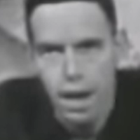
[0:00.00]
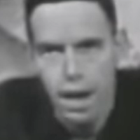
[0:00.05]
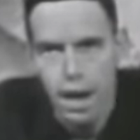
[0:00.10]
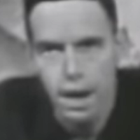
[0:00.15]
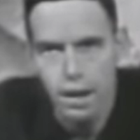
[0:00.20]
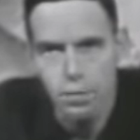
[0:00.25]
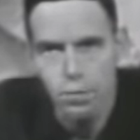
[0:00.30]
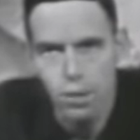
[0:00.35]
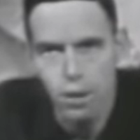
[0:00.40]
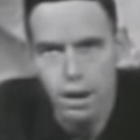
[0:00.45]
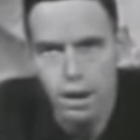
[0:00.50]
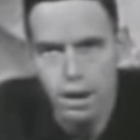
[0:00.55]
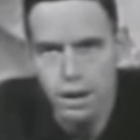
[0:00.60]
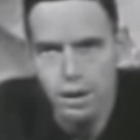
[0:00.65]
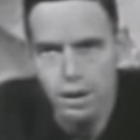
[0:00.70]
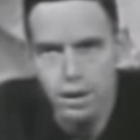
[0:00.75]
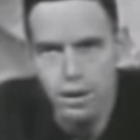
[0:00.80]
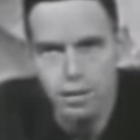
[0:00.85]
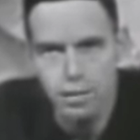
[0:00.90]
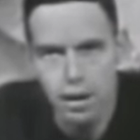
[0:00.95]
And
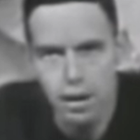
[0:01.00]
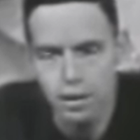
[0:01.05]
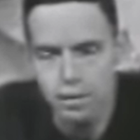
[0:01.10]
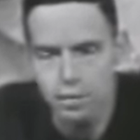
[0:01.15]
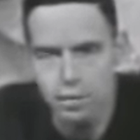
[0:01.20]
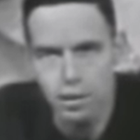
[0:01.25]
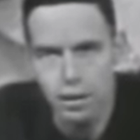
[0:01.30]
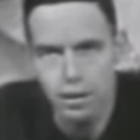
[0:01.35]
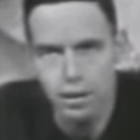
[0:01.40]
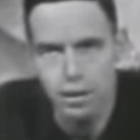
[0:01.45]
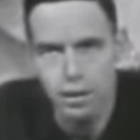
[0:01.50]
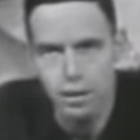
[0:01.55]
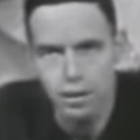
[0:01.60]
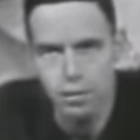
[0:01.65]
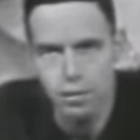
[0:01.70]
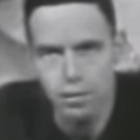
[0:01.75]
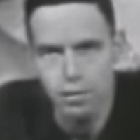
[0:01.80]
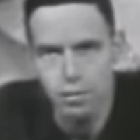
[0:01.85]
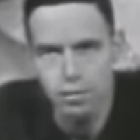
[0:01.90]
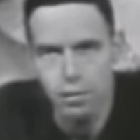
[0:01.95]
while, as I said,
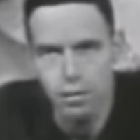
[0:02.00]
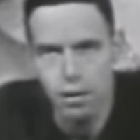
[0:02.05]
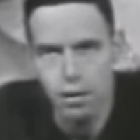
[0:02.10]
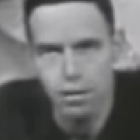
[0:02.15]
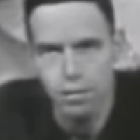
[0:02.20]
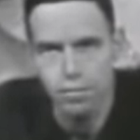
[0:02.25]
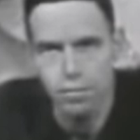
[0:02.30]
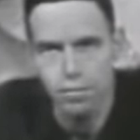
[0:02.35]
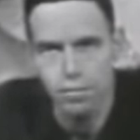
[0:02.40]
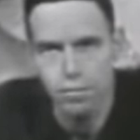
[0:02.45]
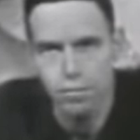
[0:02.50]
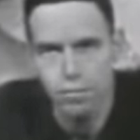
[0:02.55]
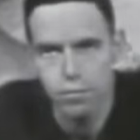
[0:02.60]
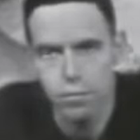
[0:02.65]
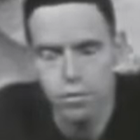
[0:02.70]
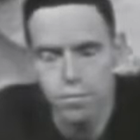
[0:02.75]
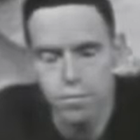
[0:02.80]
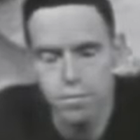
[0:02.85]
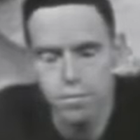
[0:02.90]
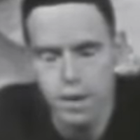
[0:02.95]
it is of
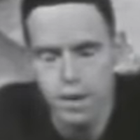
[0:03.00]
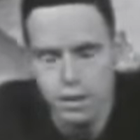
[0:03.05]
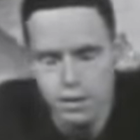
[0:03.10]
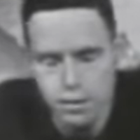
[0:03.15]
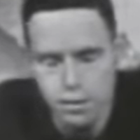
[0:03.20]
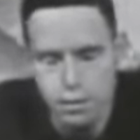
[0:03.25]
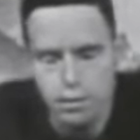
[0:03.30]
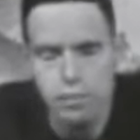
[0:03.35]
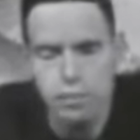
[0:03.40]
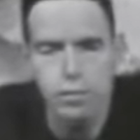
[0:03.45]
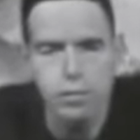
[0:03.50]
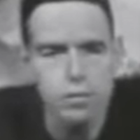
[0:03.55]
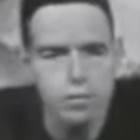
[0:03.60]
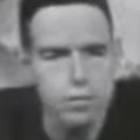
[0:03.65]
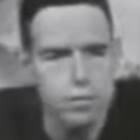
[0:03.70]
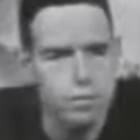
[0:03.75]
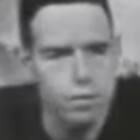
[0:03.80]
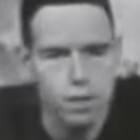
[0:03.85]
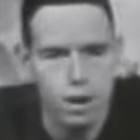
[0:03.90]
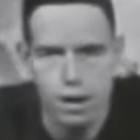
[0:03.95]
tremendous
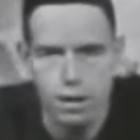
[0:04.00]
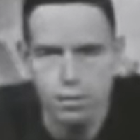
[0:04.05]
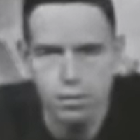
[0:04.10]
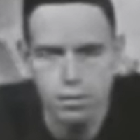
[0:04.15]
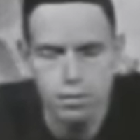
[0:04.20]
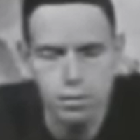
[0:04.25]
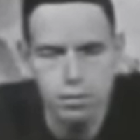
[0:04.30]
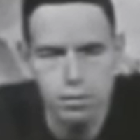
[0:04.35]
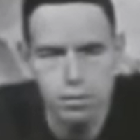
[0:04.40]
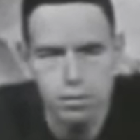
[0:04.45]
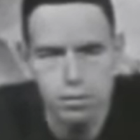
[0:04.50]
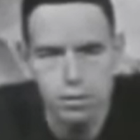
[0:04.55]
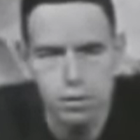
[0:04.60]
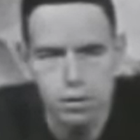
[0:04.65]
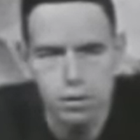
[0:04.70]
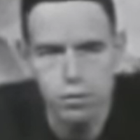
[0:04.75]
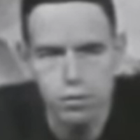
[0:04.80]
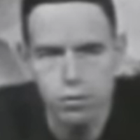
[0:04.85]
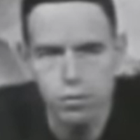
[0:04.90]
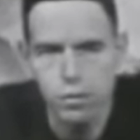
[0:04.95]
use for us
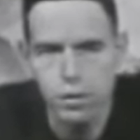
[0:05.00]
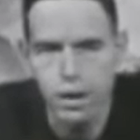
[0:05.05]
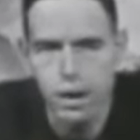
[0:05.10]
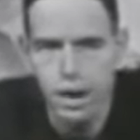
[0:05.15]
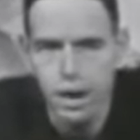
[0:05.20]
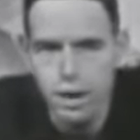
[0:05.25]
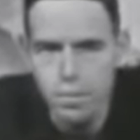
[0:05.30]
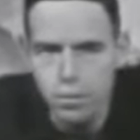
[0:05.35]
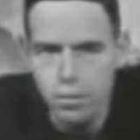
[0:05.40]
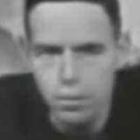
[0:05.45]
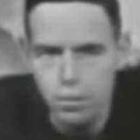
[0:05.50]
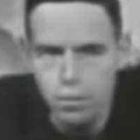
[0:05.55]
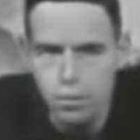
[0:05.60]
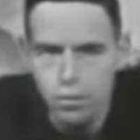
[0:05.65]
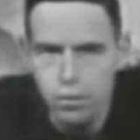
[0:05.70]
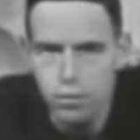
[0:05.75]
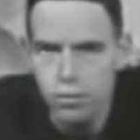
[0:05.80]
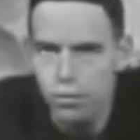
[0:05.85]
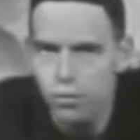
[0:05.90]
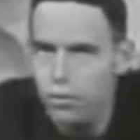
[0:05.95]
to be able
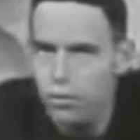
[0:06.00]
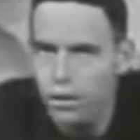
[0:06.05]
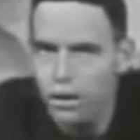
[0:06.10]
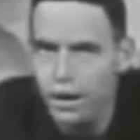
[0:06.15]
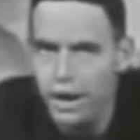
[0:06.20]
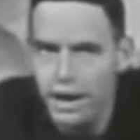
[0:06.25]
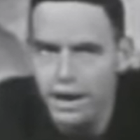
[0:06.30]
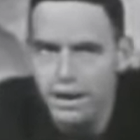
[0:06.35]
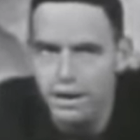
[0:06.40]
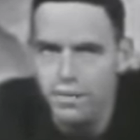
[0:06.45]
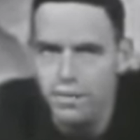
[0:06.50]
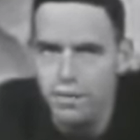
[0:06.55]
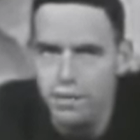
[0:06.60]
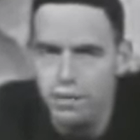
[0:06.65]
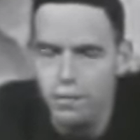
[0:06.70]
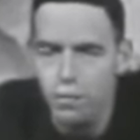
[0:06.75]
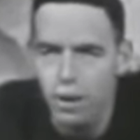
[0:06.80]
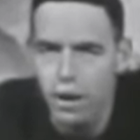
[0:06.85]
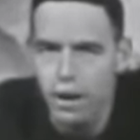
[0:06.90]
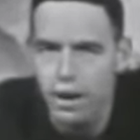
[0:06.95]
to look ahead in
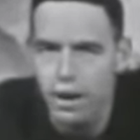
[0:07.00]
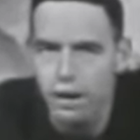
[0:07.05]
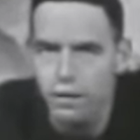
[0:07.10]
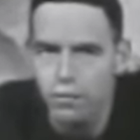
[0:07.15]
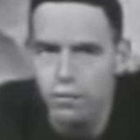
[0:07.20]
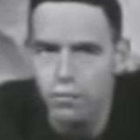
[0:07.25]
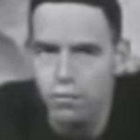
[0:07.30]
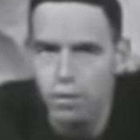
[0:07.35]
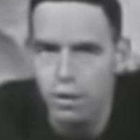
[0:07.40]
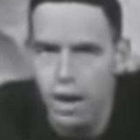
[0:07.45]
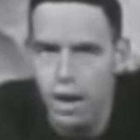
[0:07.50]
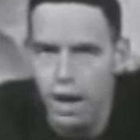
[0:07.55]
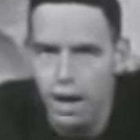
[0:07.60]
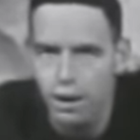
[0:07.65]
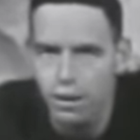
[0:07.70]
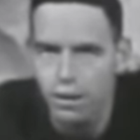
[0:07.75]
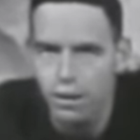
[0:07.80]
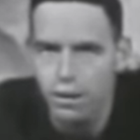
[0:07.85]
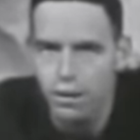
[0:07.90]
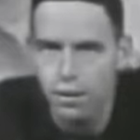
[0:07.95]
this way and to
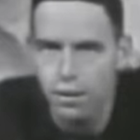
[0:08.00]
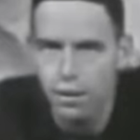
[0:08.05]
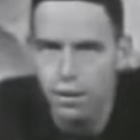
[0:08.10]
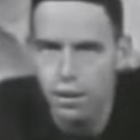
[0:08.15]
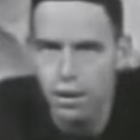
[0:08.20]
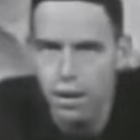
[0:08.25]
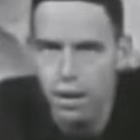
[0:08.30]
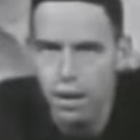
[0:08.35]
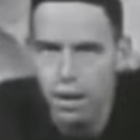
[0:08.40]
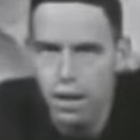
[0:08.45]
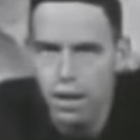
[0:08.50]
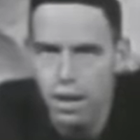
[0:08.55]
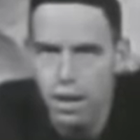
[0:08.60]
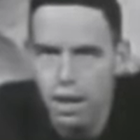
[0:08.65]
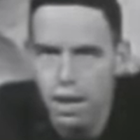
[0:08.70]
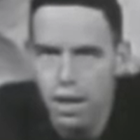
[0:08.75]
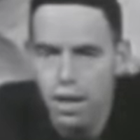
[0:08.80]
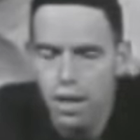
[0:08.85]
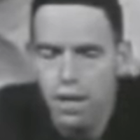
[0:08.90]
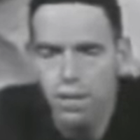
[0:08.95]
plan,
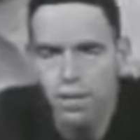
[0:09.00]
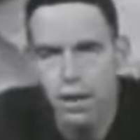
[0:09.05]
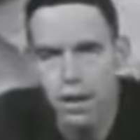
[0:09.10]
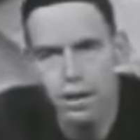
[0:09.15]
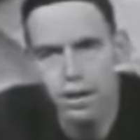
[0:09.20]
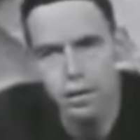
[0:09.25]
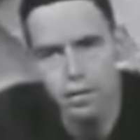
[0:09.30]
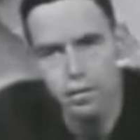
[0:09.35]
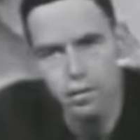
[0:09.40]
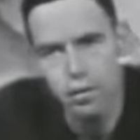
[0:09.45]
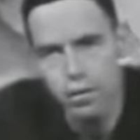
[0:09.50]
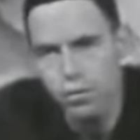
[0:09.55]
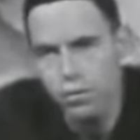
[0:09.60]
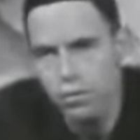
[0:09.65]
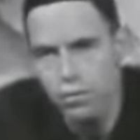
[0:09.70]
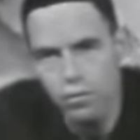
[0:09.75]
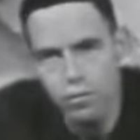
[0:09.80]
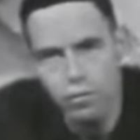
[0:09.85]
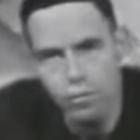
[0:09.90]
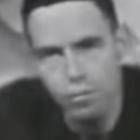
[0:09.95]
there is no
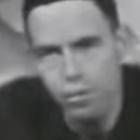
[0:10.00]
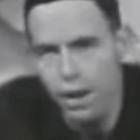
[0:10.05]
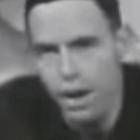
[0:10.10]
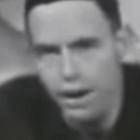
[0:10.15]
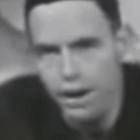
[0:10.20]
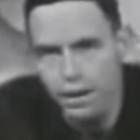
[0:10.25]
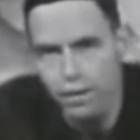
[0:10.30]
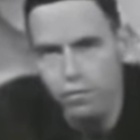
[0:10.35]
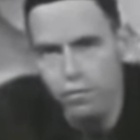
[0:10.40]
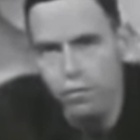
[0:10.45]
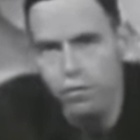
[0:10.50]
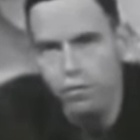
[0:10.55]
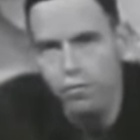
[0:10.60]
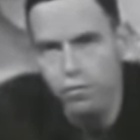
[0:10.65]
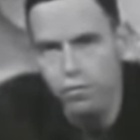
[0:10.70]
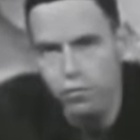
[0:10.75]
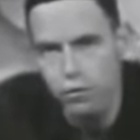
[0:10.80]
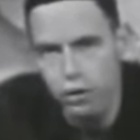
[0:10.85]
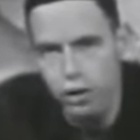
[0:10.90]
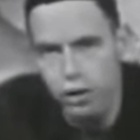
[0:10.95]
use planning for a
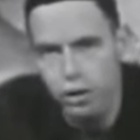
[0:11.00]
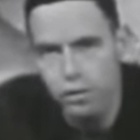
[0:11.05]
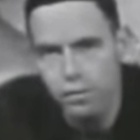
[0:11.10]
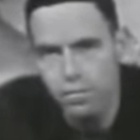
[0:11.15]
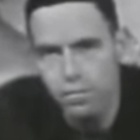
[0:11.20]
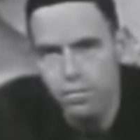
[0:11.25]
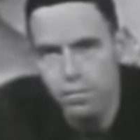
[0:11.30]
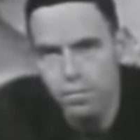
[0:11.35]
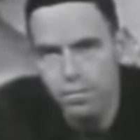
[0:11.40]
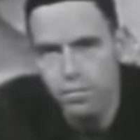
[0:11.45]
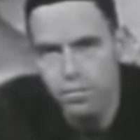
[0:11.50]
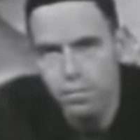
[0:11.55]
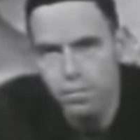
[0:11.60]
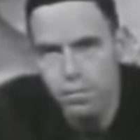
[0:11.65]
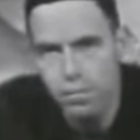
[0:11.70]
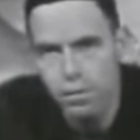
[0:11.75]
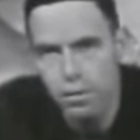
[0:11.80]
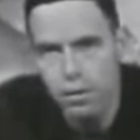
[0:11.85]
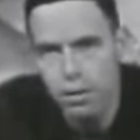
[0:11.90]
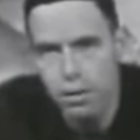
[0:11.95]
future
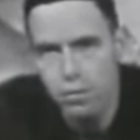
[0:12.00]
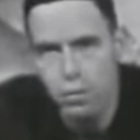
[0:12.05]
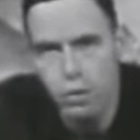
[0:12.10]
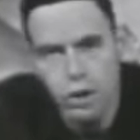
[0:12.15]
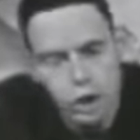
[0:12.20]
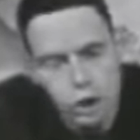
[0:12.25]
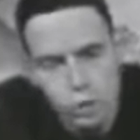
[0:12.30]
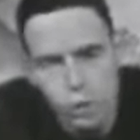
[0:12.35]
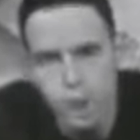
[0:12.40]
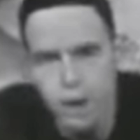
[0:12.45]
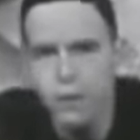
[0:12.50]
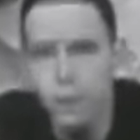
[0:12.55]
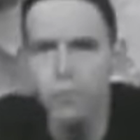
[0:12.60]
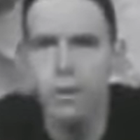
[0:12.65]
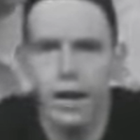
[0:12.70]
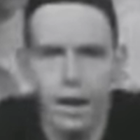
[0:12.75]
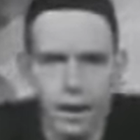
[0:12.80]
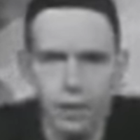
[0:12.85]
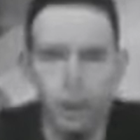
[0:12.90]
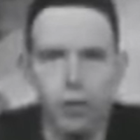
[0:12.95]
which, when you
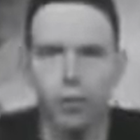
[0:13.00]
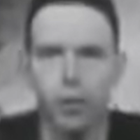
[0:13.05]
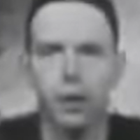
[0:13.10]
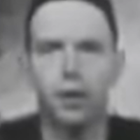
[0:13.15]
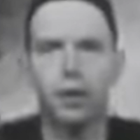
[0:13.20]
get to